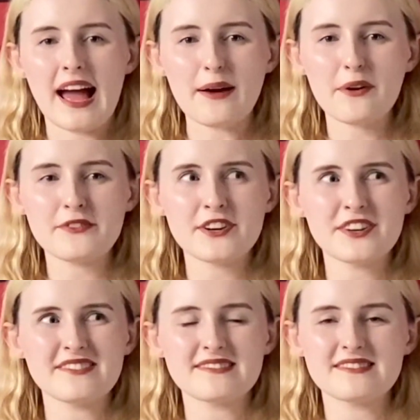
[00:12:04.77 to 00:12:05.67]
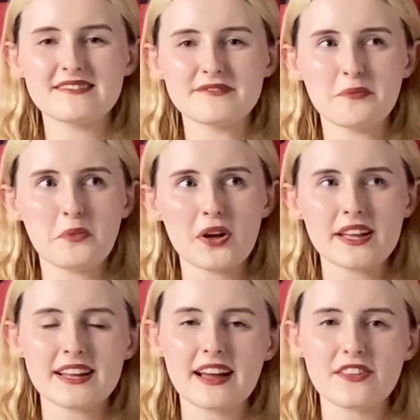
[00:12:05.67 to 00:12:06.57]
However, from
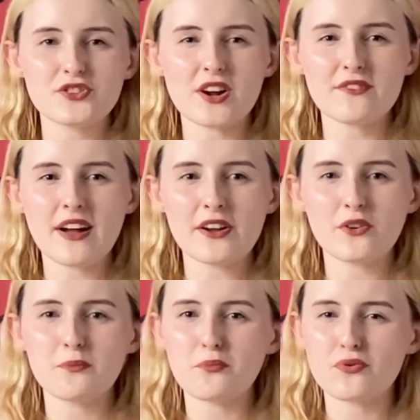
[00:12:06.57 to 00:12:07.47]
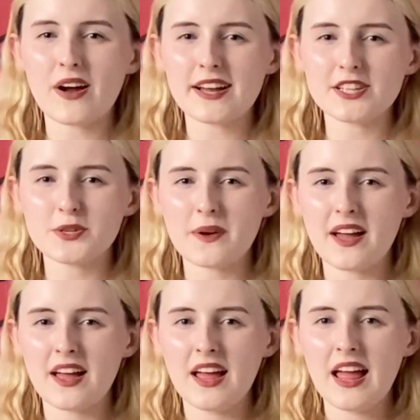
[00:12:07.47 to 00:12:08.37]
looking at the track record prior to it,